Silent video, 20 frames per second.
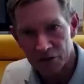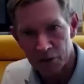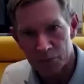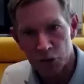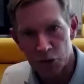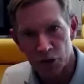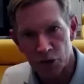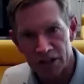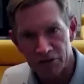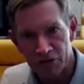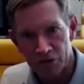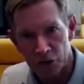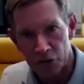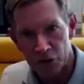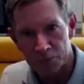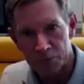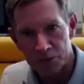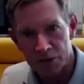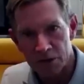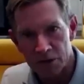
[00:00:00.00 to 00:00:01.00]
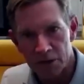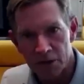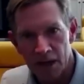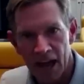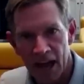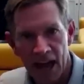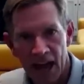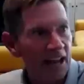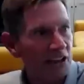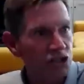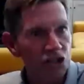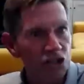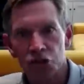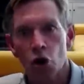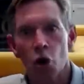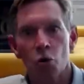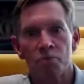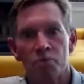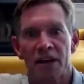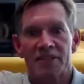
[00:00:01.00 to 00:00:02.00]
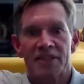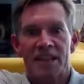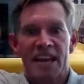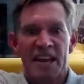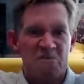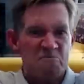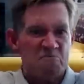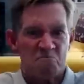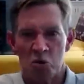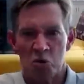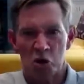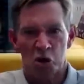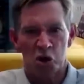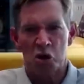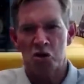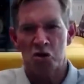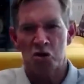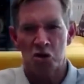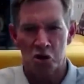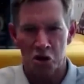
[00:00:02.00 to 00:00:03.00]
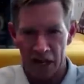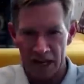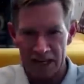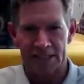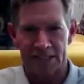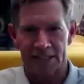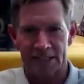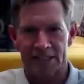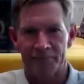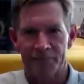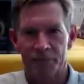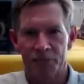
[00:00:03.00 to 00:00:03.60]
from dirty firms and just hope that they learn their lesson.